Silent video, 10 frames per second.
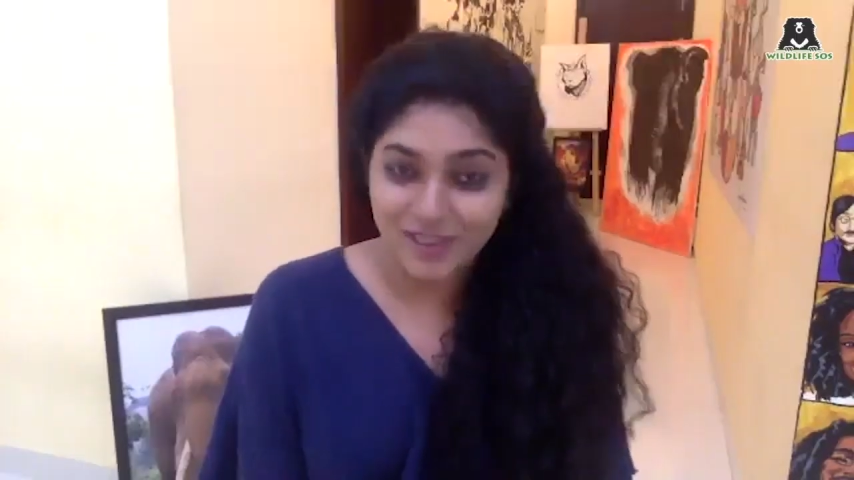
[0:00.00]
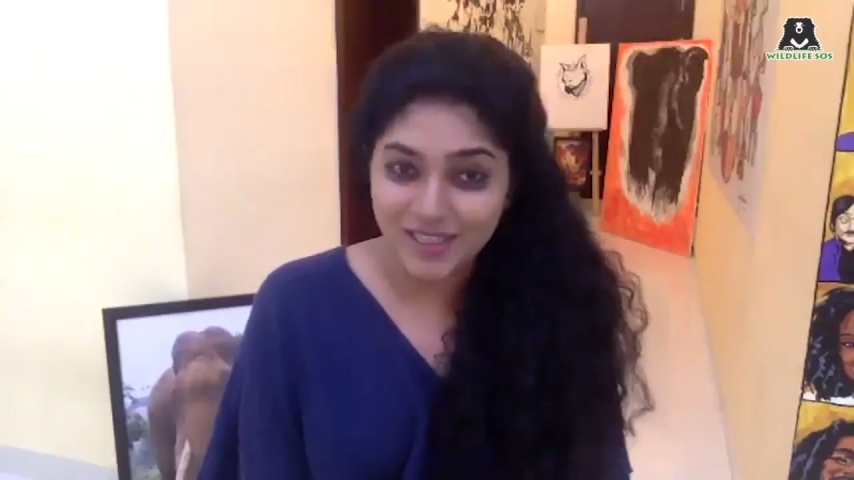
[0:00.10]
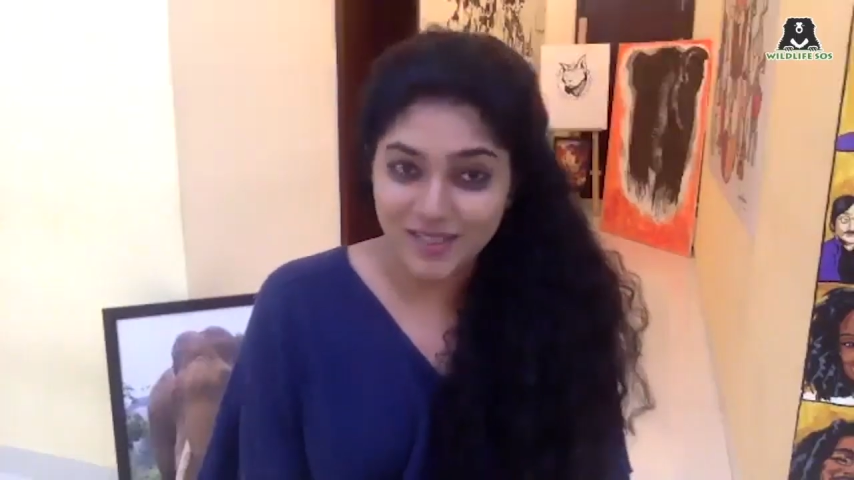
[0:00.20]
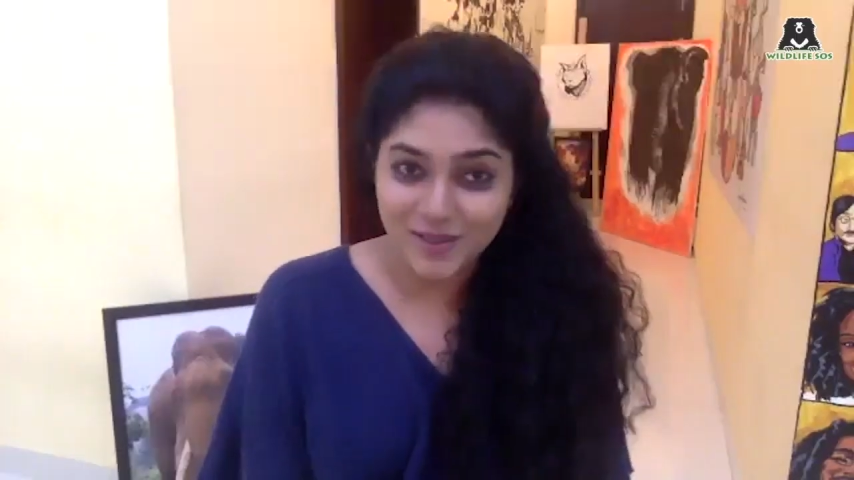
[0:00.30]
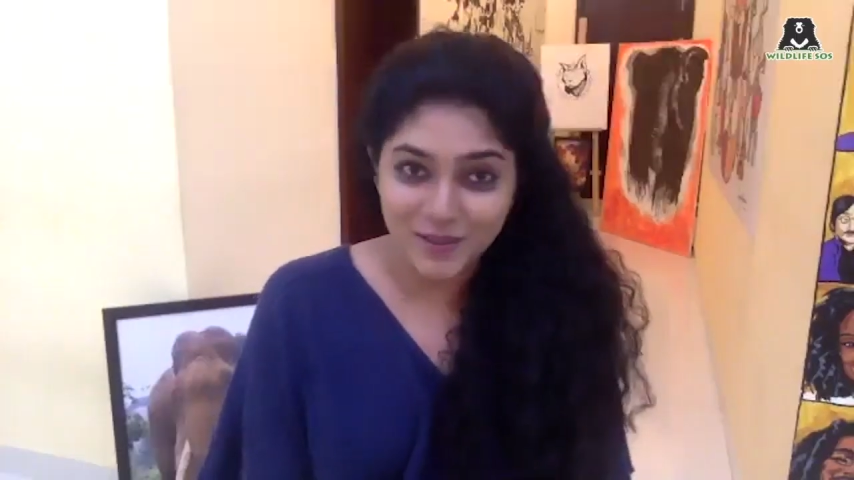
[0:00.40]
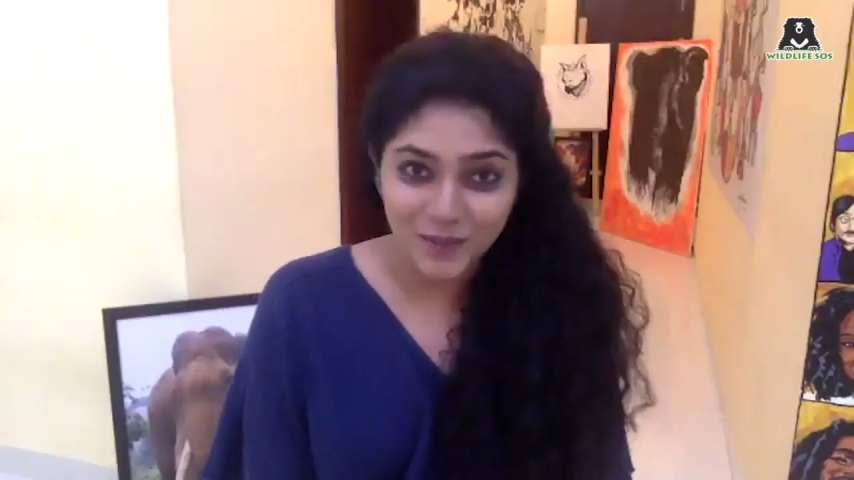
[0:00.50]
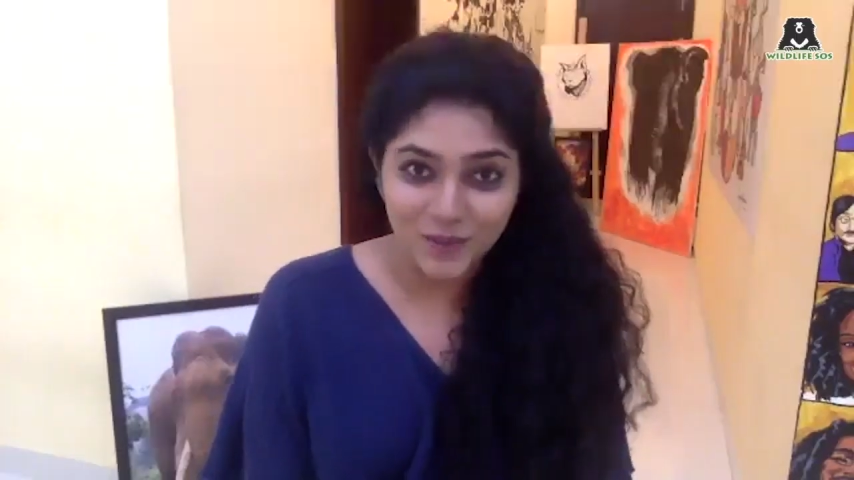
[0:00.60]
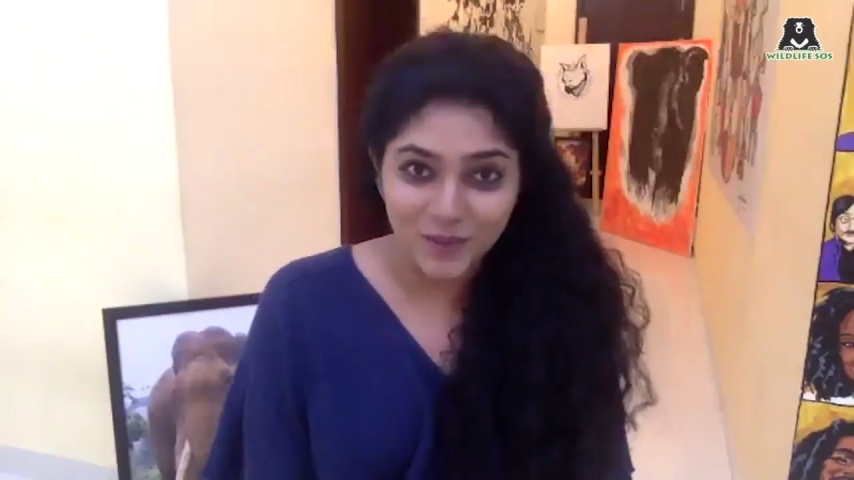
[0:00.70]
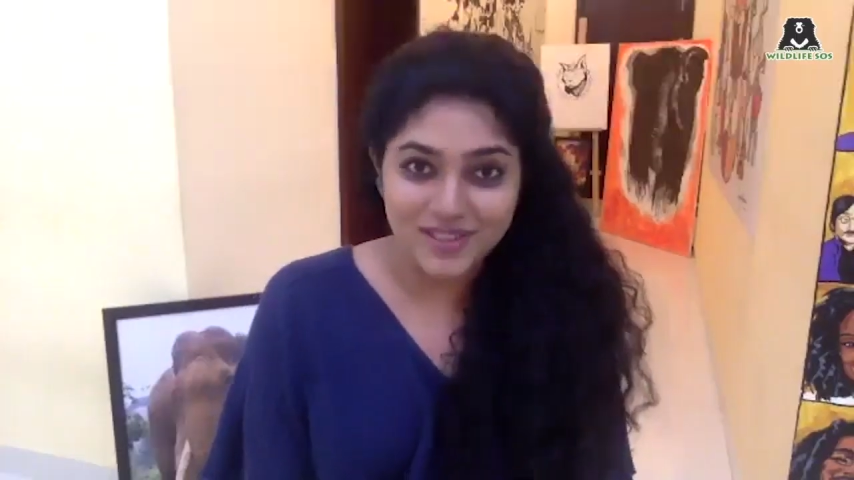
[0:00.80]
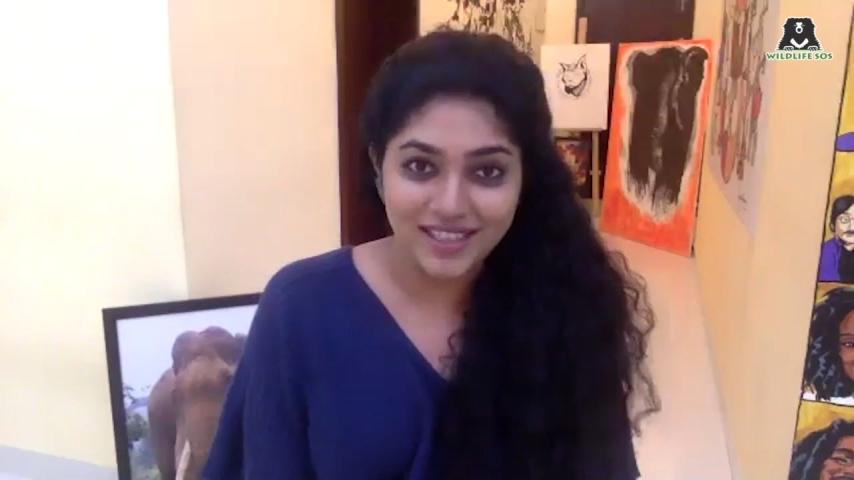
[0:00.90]

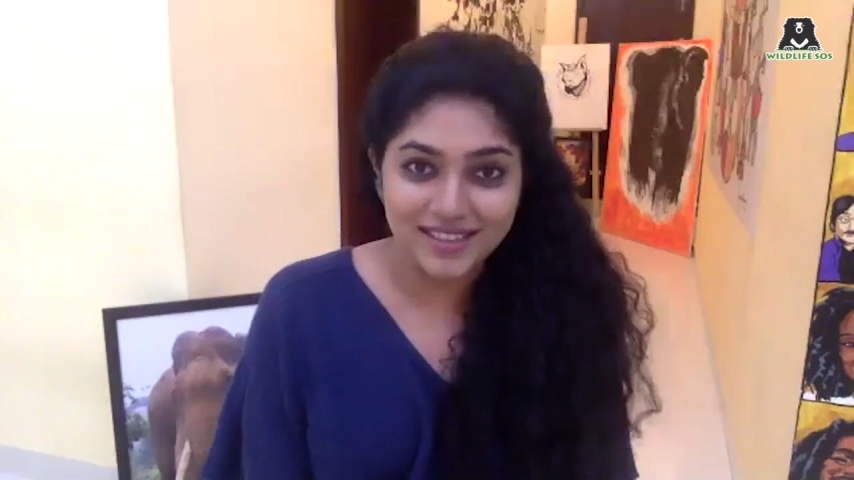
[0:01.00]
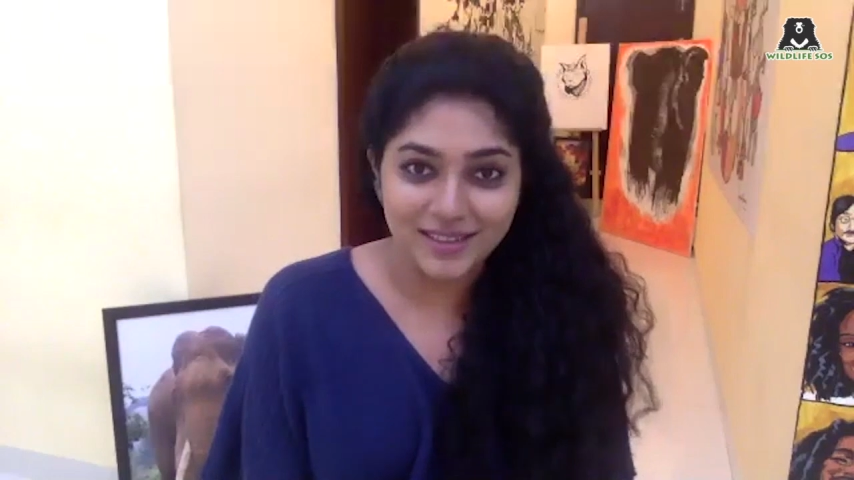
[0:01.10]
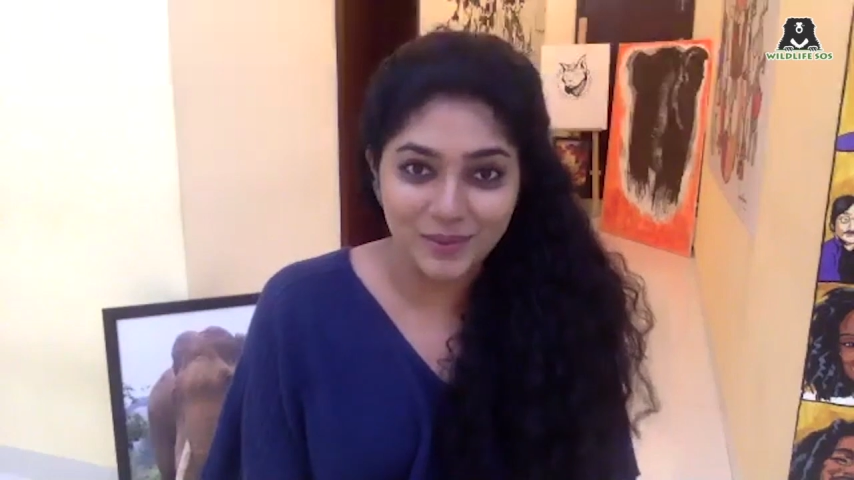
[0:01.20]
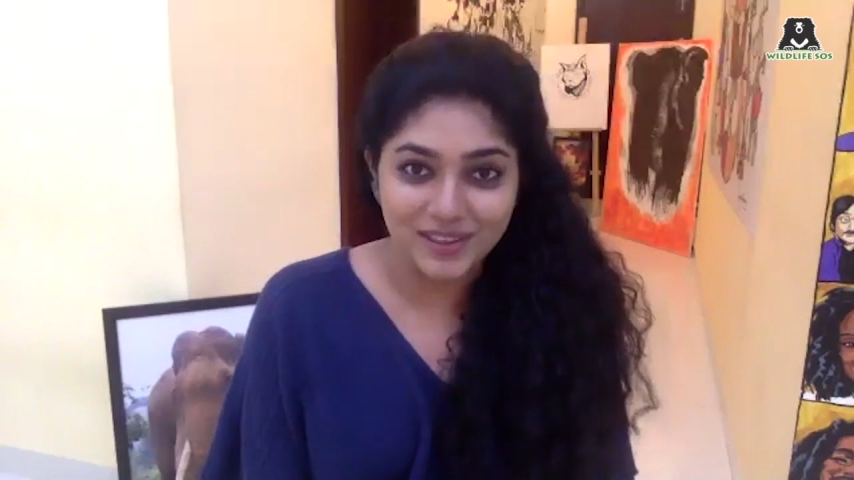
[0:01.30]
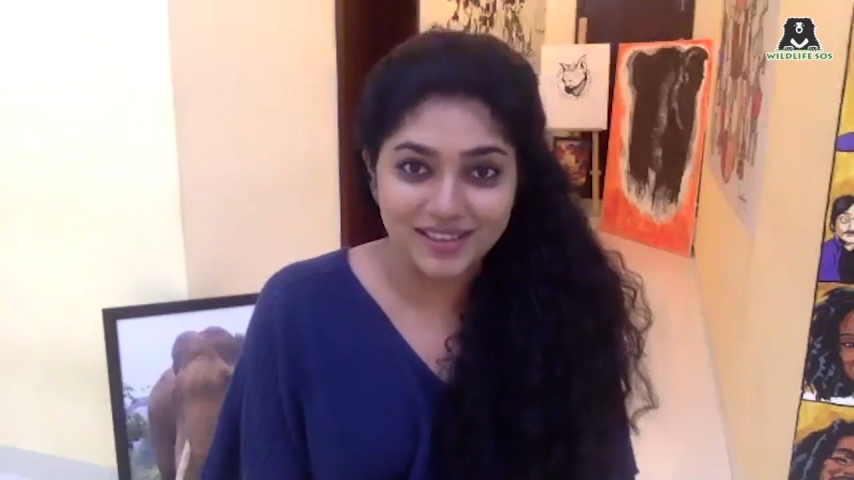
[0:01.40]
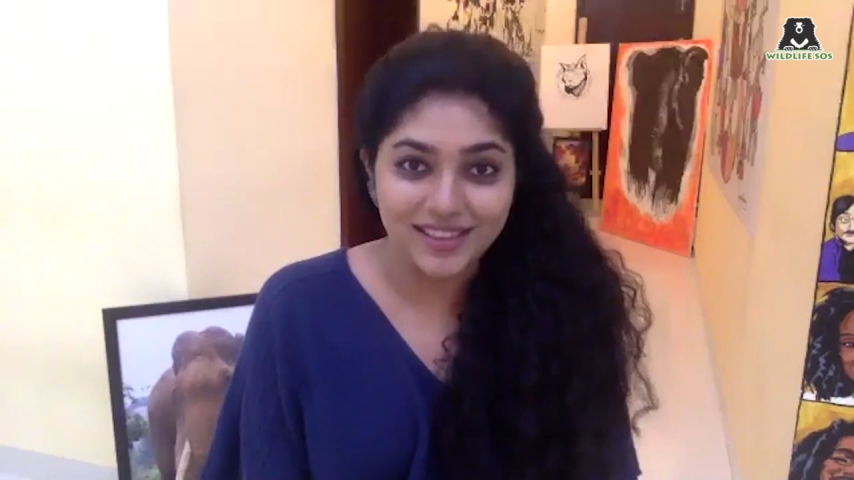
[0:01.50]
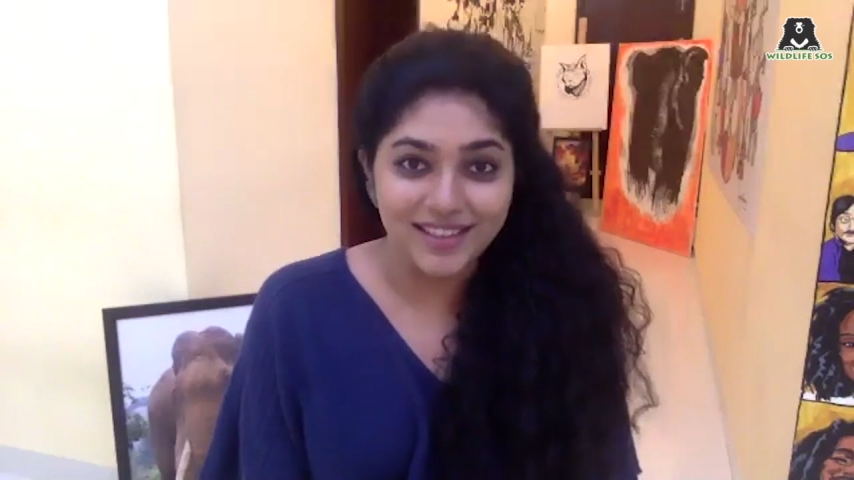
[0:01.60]
associated with